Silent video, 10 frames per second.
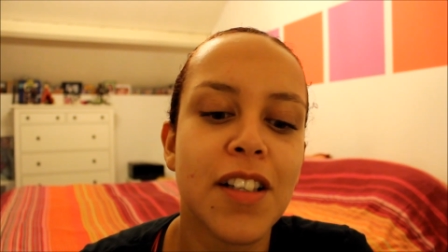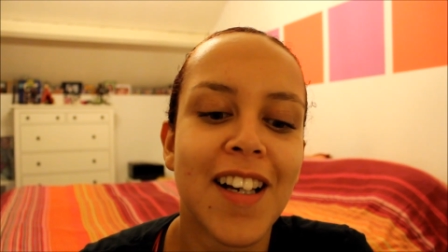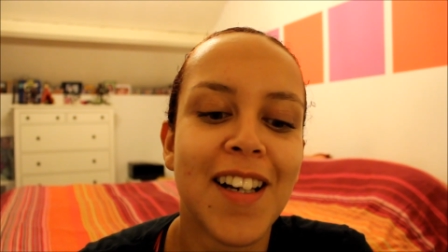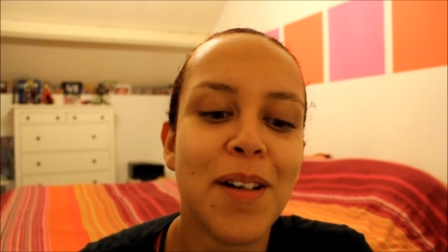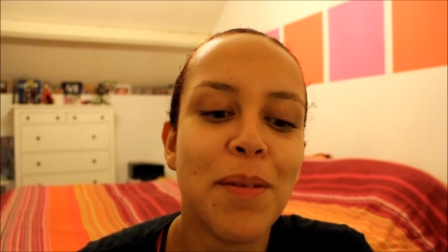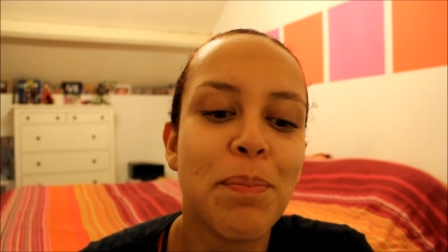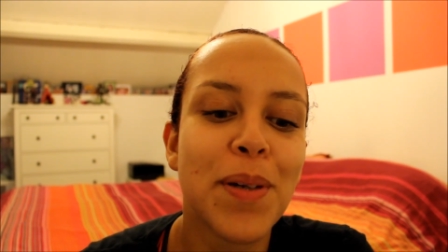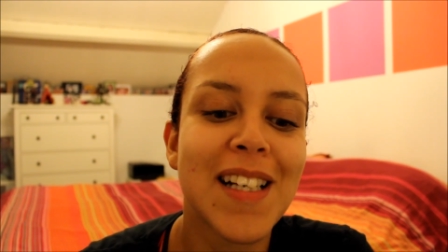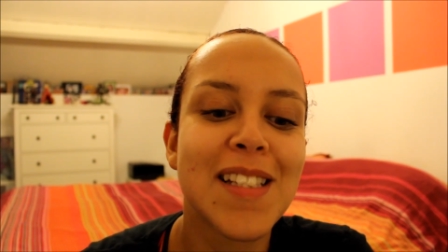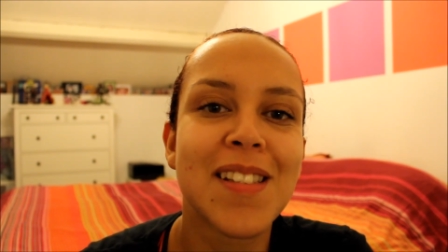it,
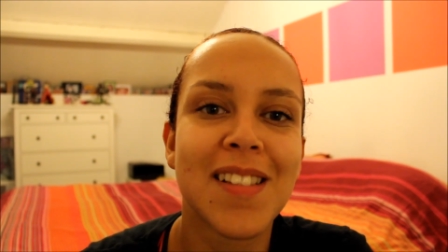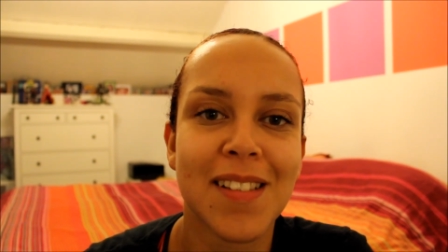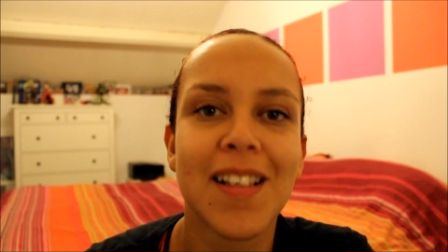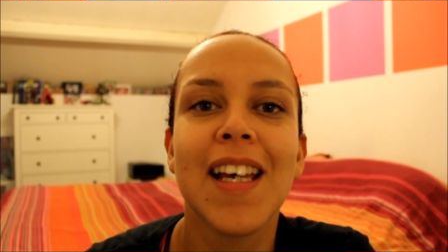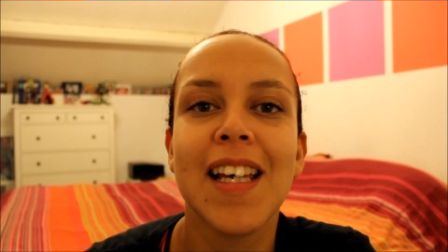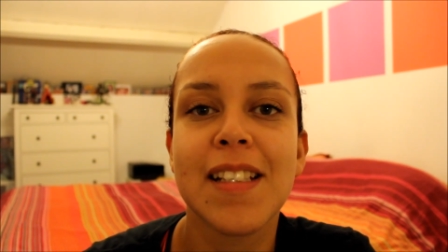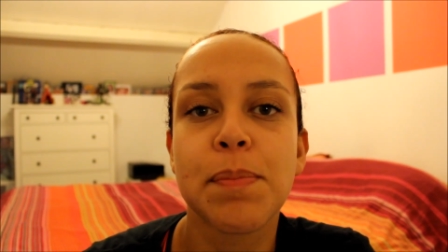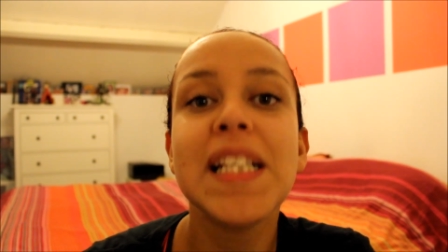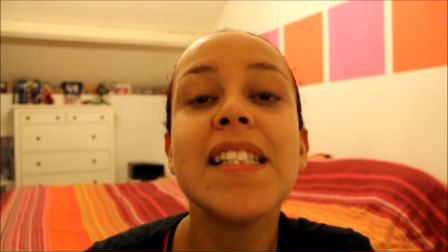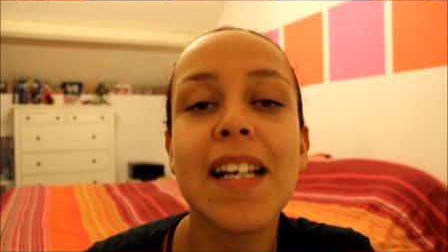but it's, it's
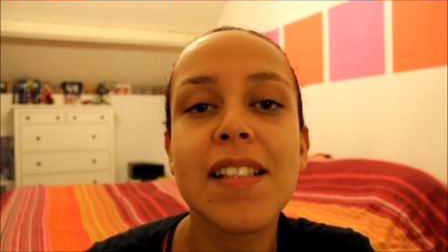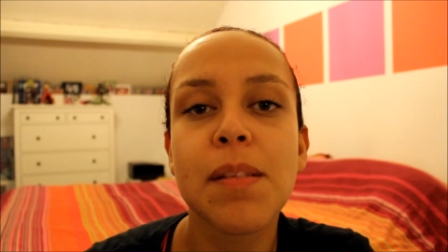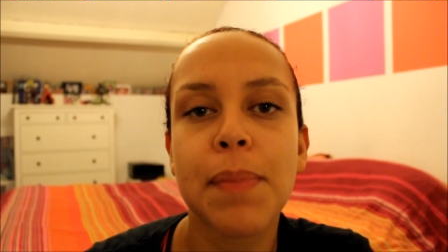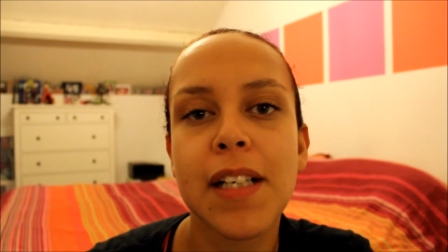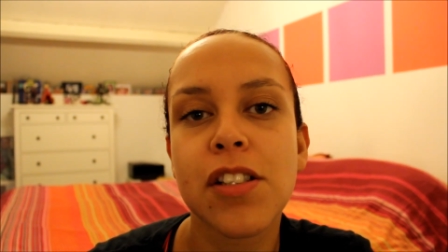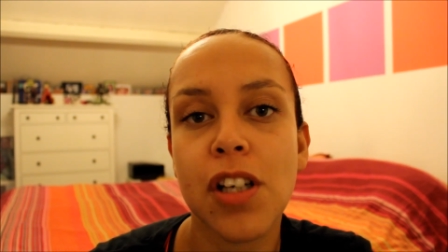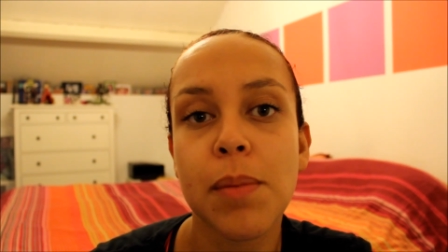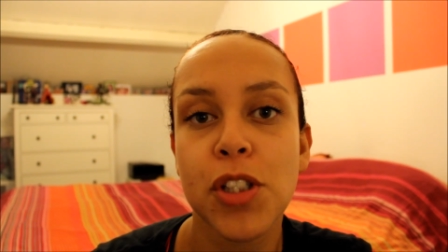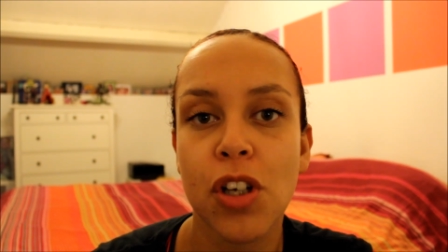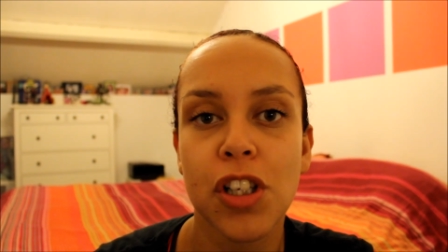been tested by
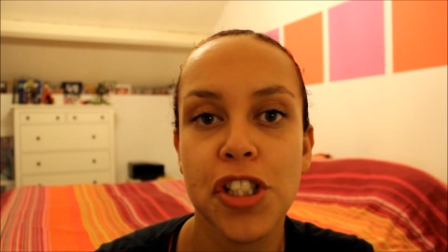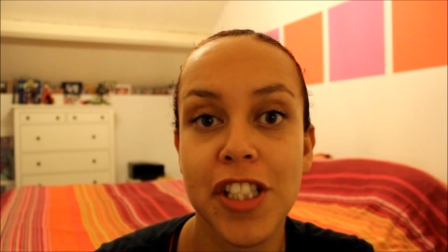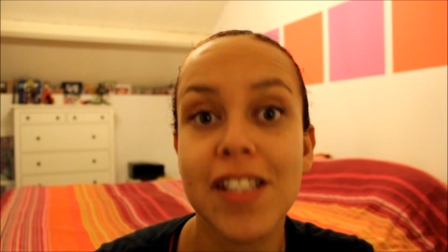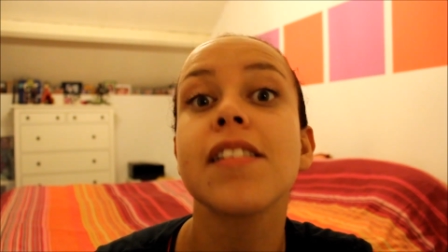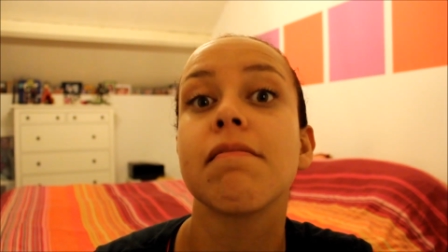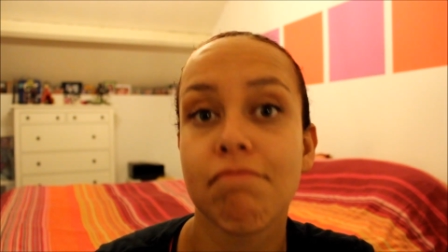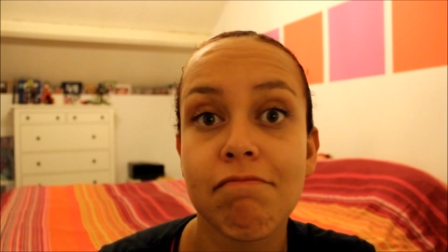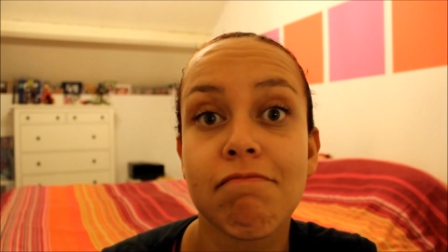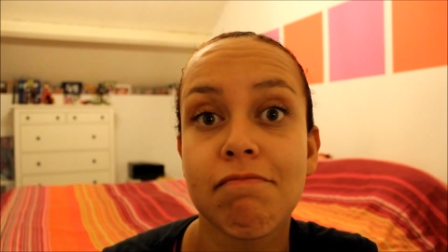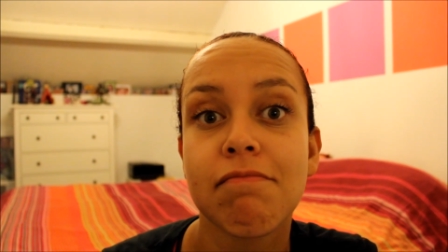dermatologists.
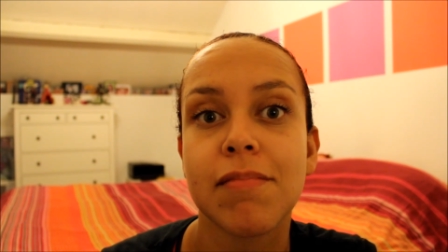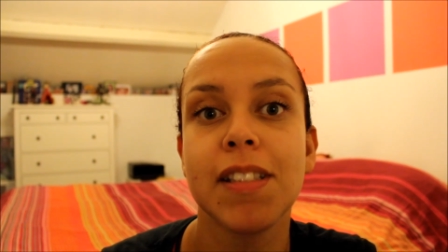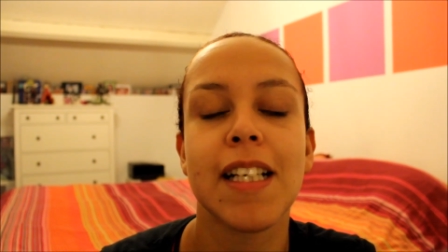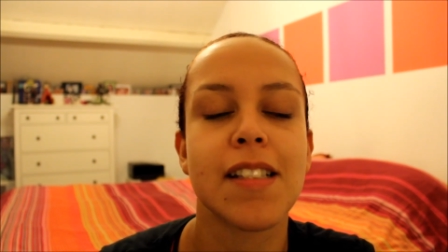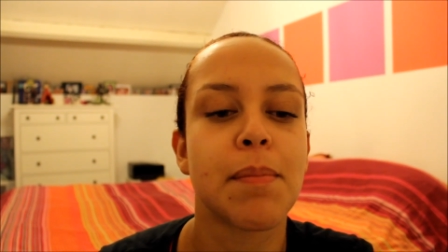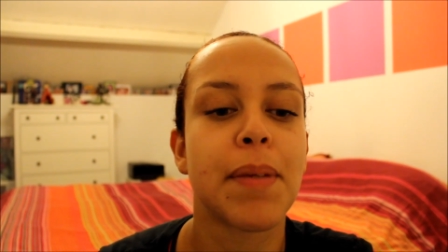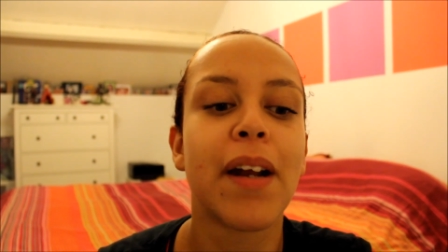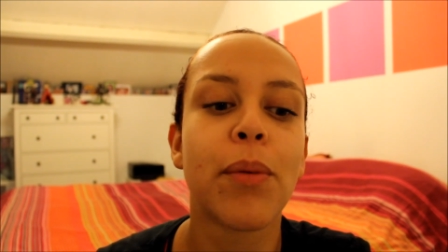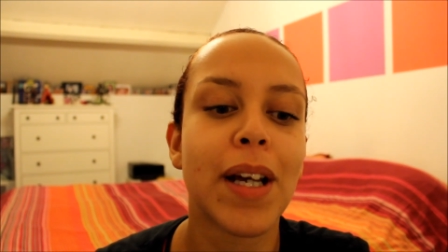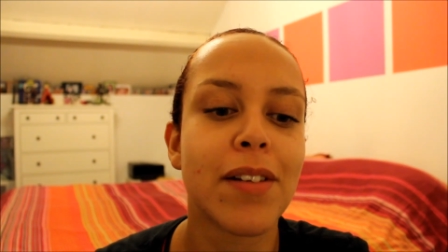That's a
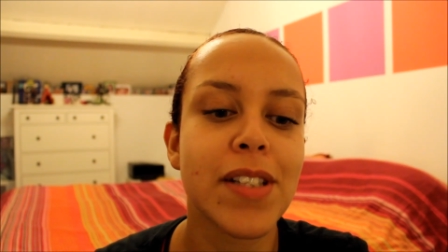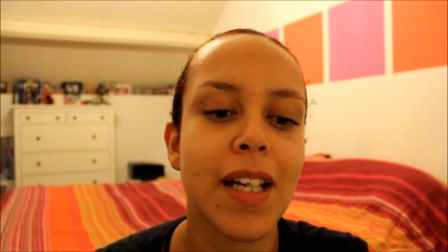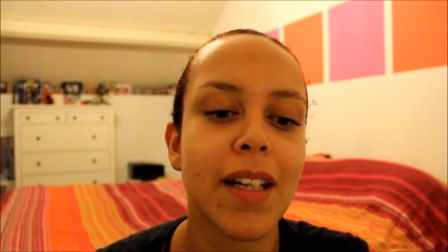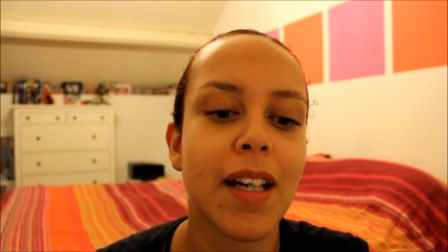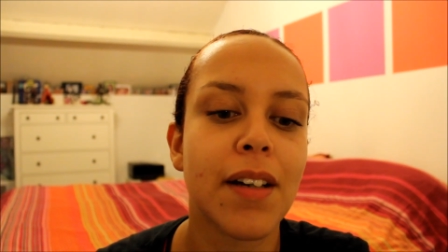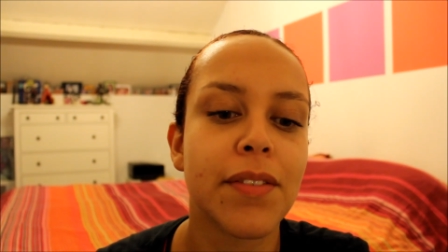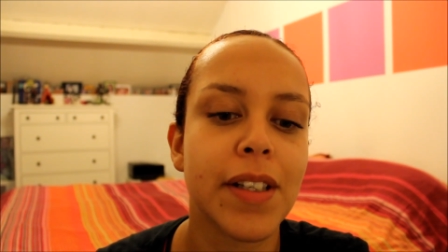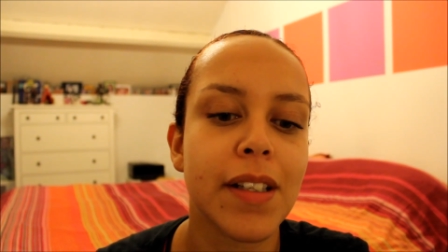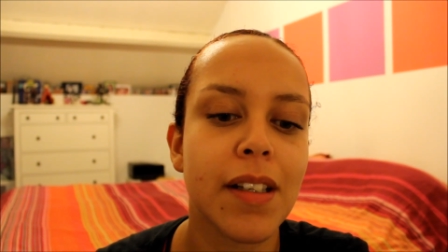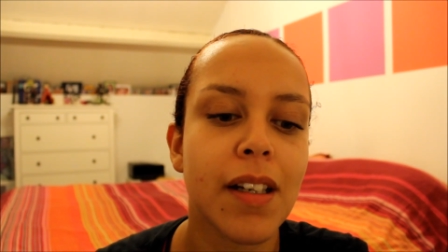better way of saying it, I
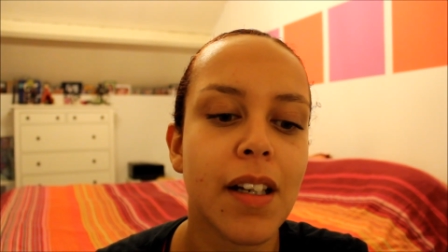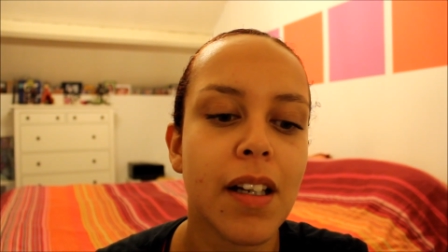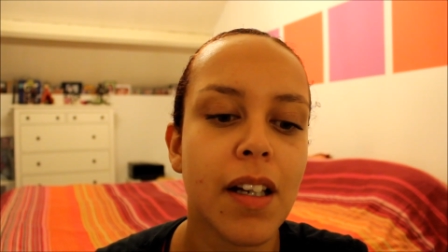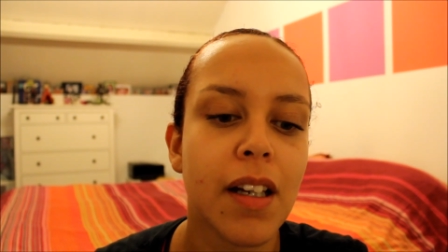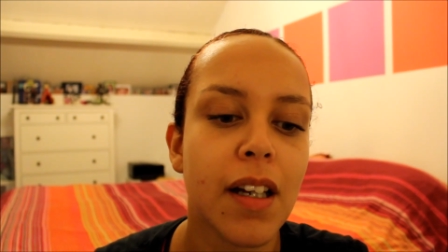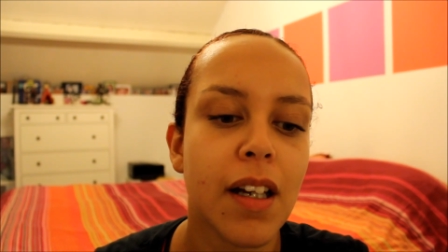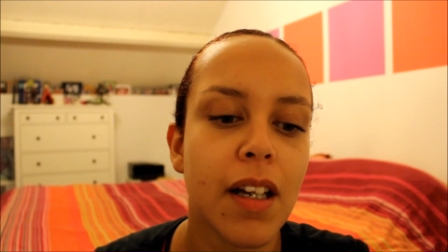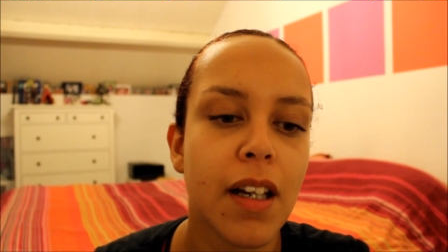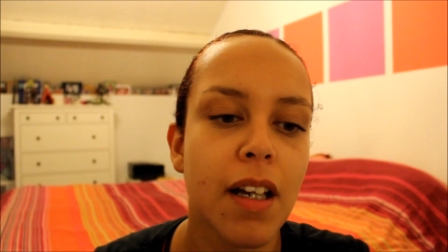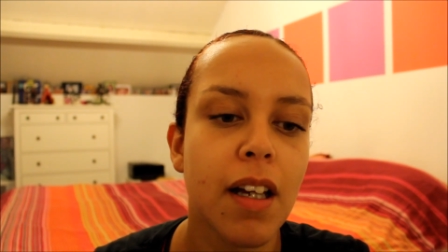think.
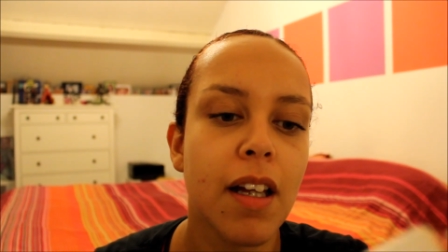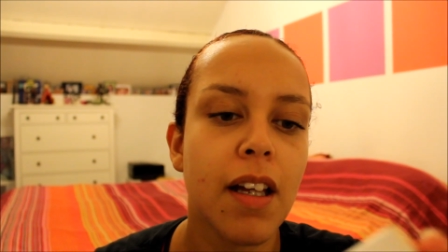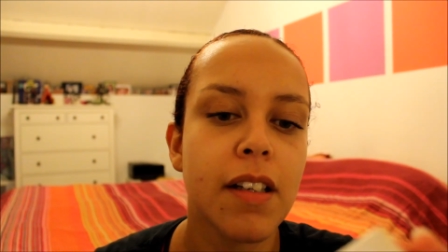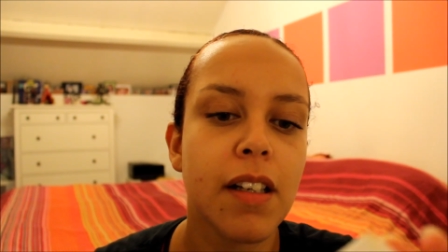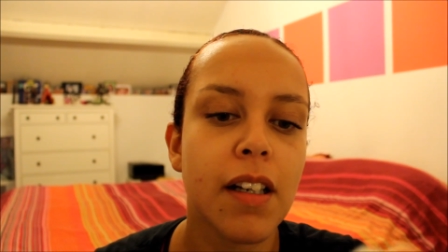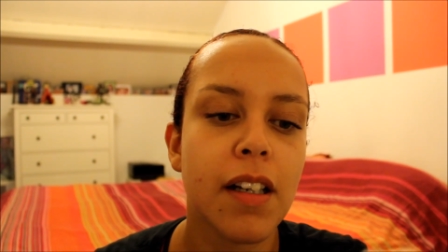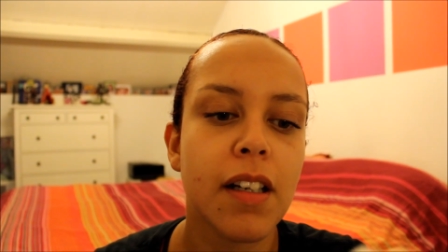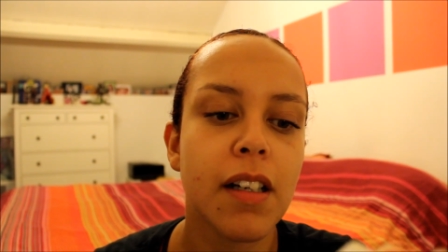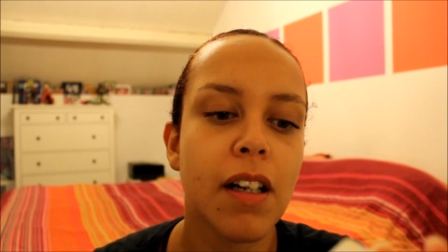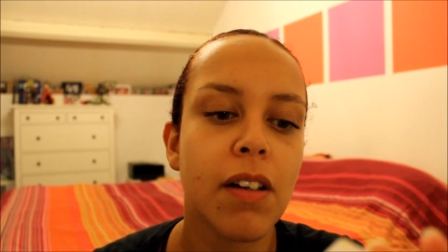And
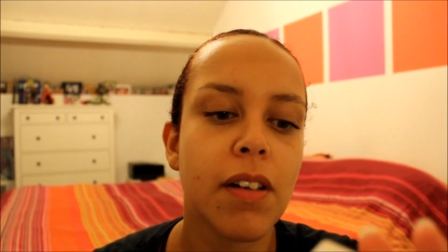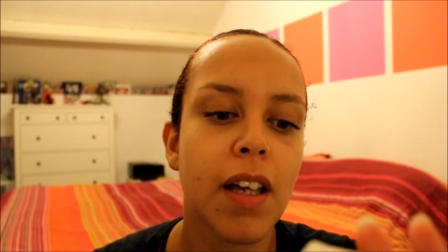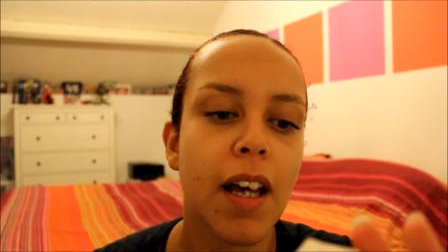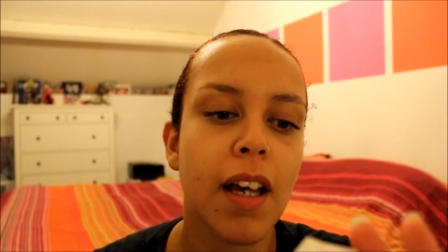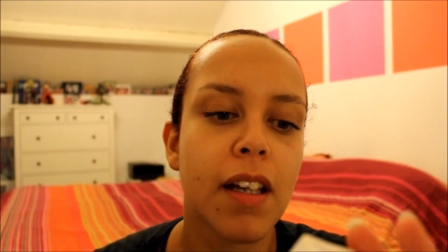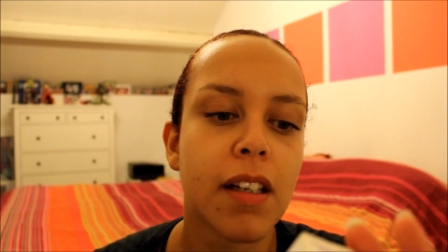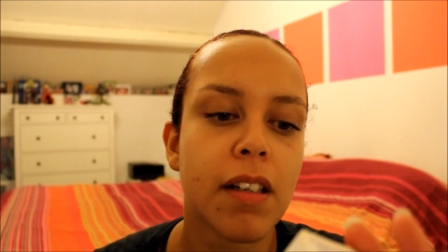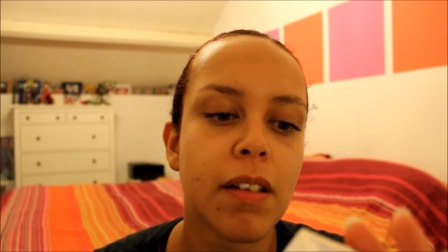uh, okay,